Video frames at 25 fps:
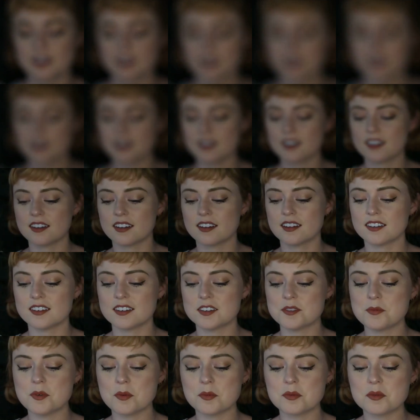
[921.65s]

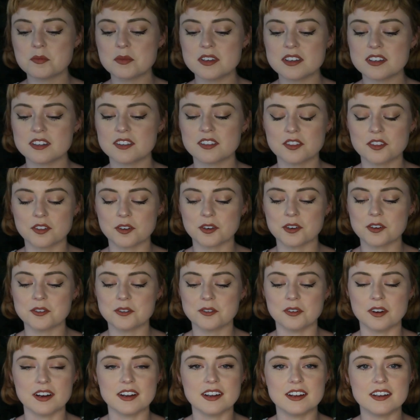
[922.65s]
Do you remember being in third
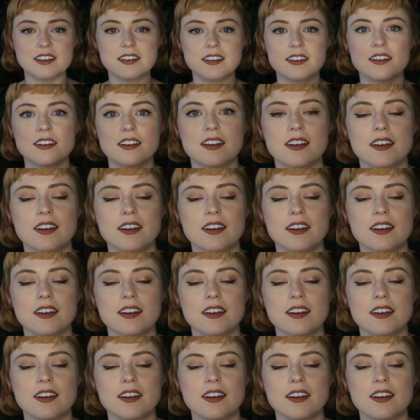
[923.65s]
grade?